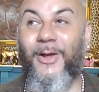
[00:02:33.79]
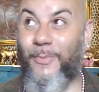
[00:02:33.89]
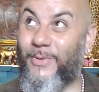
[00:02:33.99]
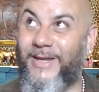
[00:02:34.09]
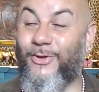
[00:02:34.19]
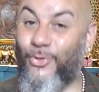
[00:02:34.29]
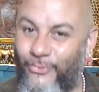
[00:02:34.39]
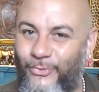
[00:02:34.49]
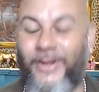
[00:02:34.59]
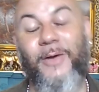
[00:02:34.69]
completely goof
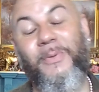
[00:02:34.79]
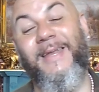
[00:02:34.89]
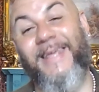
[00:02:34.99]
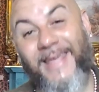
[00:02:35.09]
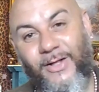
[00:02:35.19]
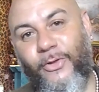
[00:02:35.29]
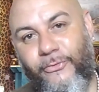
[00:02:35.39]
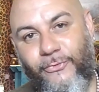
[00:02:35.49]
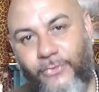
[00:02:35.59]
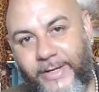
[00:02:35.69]
free, completely guilt
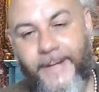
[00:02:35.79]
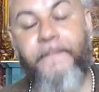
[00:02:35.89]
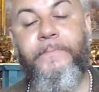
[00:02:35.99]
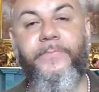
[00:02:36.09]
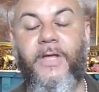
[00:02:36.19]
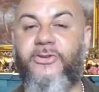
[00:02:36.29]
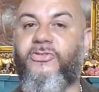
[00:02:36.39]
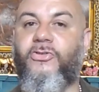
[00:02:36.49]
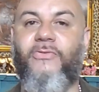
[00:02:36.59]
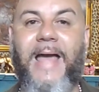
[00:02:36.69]
free, and just
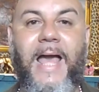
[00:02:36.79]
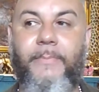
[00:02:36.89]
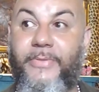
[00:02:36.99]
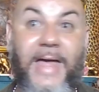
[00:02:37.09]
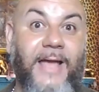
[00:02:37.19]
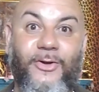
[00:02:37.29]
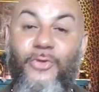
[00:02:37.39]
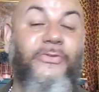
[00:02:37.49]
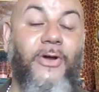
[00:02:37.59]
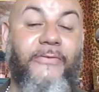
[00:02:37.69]
grab that
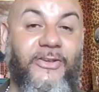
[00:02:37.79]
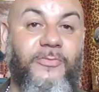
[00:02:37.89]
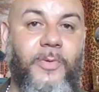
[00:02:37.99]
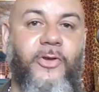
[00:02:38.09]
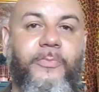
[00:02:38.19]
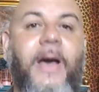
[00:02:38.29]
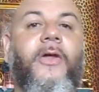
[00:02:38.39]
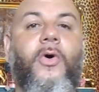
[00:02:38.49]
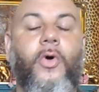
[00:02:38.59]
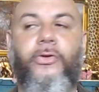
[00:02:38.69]
goofing off experience by the
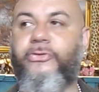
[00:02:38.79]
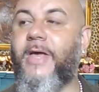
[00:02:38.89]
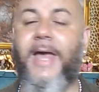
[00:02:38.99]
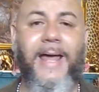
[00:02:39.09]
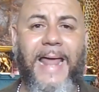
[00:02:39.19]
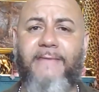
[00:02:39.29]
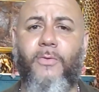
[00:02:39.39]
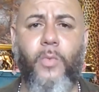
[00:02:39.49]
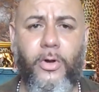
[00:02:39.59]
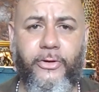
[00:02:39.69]
horns and have a
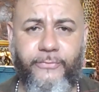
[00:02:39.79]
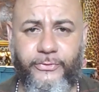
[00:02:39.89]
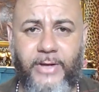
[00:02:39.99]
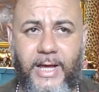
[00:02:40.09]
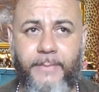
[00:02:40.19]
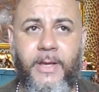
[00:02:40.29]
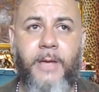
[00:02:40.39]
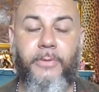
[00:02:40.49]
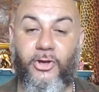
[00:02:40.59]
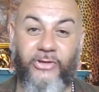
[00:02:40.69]
wonderful time
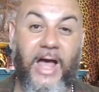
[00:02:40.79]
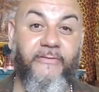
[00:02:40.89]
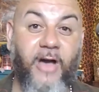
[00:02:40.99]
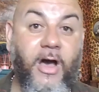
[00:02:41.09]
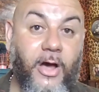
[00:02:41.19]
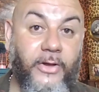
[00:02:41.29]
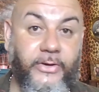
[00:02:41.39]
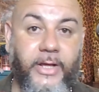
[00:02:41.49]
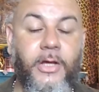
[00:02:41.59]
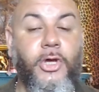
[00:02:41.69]
because I've earned
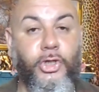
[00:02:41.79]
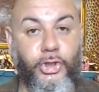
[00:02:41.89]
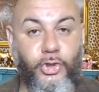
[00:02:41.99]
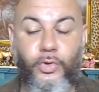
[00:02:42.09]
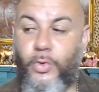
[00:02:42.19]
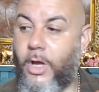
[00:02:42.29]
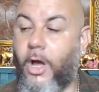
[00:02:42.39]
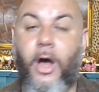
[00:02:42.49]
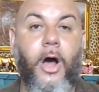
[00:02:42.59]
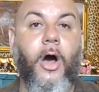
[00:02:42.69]
it. You
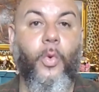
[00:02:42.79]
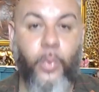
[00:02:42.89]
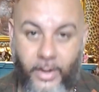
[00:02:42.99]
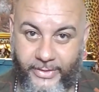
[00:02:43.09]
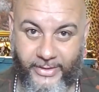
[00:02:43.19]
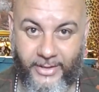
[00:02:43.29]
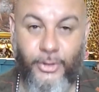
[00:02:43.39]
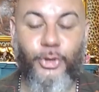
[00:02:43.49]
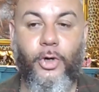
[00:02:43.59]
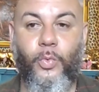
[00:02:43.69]
are worth it.
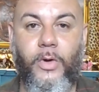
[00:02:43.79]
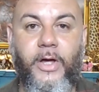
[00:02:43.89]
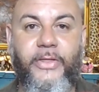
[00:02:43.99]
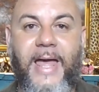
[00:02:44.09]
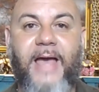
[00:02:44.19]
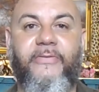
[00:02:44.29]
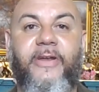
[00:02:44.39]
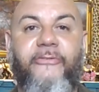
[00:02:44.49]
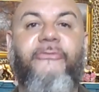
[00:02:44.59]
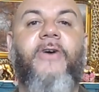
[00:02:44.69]
You're worth having a
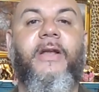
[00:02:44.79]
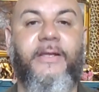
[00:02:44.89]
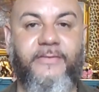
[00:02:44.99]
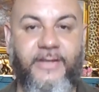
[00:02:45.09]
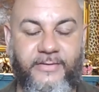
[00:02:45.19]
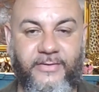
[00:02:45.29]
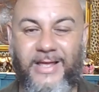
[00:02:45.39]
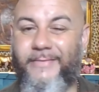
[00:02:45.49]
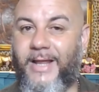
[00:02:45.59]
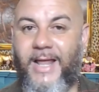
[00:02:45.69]
fun existence,
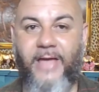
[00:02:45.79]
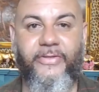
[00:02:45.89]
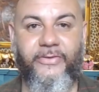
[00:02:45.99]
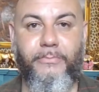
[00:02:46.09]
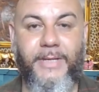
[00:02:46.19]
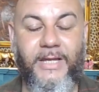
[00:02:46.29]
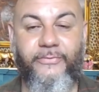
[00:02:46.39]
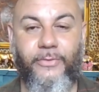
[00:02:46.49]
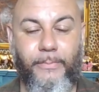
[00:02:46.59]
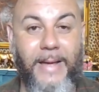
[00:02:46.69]
having a life that's
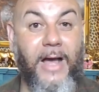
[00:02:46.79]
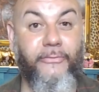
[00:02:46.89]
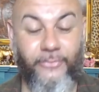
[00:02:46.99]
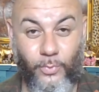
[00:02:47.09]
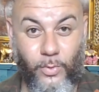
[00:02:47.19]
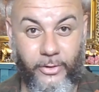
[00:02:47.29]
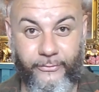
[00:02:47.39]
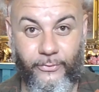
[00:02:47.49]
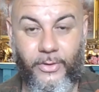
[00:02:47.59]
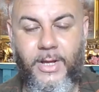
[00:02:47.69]
meaningful and powerful and
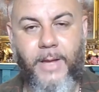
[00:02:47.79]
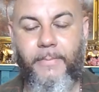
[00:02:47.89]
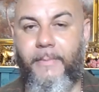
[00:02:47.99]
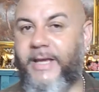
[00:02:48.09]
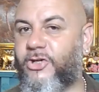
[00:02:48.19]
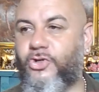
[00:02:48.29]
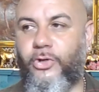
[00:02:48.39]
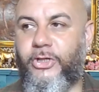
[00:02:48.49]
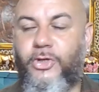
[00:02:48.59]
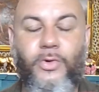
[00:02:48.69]
wonderful. But make sure
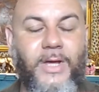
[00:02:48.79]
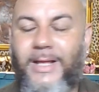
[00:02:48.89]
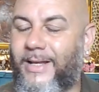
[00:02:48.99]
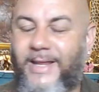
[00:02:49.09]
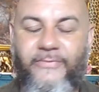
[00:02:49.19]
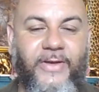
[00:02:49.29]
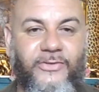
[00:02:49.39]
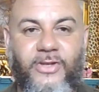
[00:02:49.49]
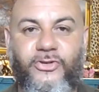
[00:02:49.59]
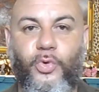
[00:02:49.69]
that you live it in
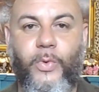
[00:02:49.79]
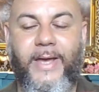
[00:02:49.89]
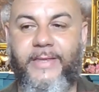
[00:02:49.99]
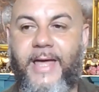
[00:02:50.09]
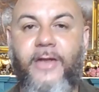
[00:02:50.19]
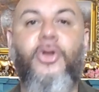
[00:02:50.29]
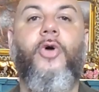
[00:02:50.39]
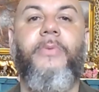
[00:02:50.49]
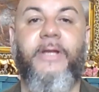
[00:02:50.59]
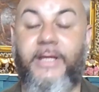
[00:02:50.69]
such a way that
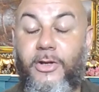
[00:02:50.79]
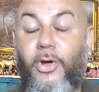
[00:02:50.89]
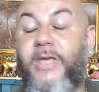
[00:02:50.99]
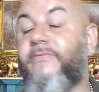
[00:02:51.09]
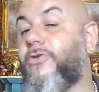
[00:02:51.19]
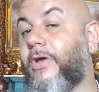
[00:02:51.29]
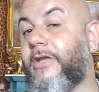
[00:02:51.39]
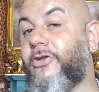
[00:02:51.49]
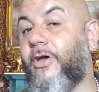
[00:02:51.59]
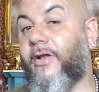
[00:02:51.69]
nobody, not even your
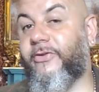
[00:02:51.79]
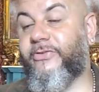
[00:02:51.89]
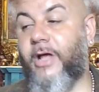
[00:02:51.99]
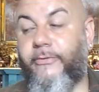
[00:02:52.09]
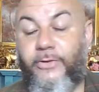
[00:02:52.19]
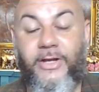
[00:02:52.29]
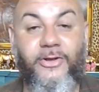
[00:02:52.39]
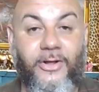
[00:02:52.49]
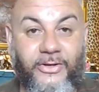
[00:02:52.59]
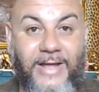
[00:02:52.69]
internal self, your
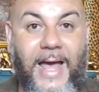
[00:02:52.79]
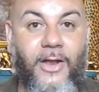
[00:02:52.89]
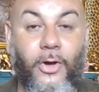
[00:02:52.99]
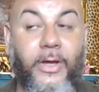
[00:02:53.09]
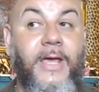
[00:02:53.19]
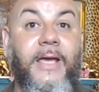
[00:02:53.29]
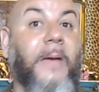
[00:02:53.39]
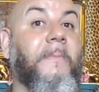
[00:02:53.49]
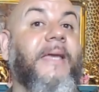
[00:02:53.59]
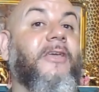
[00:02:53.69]
internal dialogue, can
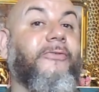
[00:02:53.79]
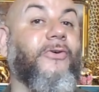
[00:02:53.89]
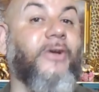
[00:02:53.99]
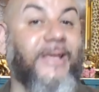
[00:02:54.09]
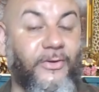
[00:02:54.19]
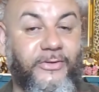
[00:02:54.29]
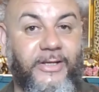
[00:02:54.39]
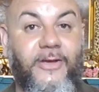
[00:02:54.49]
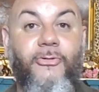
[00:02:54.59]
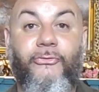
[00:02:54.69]
make you feel guilty
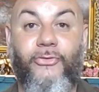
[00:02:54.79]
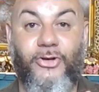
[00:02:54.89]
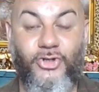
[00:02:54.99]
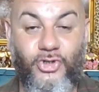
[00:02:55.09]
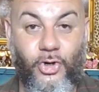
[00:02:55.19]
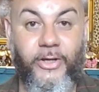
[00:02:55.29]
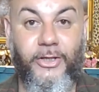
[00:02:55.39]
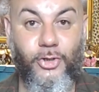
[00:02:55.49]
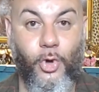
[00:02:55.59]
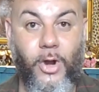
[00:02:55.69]
for enjoying
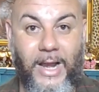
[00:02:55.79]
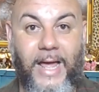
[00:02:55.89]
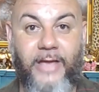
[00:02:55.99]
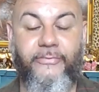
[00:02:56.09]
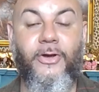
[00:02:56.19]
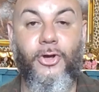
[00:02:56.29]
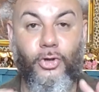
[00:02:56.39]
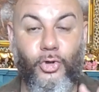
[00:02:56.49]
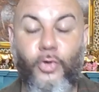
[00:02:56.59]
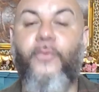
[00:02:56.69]
your life.
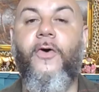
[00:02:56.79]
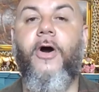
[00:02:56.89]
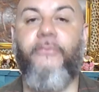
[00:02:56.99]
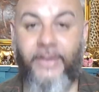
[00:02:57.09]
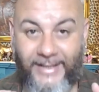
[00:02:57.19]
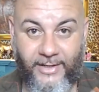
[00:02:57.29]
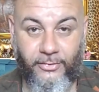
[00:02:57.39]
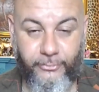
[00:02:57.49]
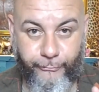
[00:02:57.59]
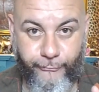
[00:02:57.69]
Goof off
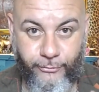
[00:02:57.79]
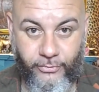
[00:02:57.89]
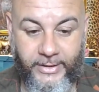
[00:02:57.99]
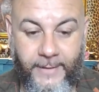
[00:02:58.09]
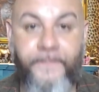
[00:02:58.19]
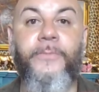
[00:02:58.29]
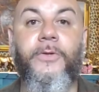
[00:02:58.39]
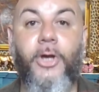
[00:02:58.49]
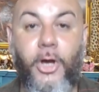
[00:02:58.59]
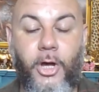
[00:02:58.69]
guilt free.
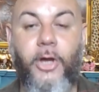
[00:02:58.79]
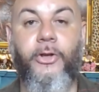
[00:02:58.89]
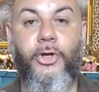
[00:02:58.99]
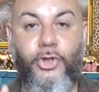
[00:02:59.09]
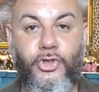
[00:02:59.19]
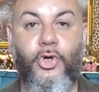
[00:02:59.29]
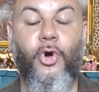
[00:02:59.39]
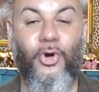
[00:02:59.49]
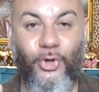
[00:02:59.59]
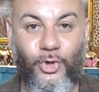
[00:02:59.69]
Earn
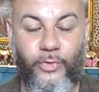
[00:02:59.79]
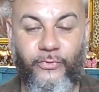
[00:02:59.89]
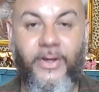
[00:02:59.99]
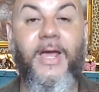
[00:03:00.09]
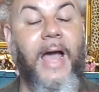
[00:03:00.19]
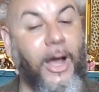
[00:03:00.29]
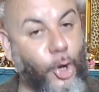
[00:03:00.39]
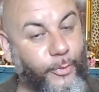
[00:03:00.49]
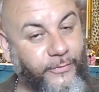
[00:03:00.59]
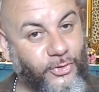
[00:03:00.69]
your goof. I
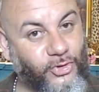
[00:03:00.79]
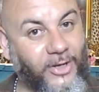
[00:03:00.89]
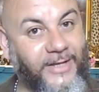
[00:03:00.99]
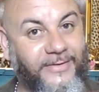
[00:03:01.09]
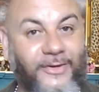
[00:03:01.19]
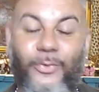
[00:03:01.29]
hope you've enjoyed listening to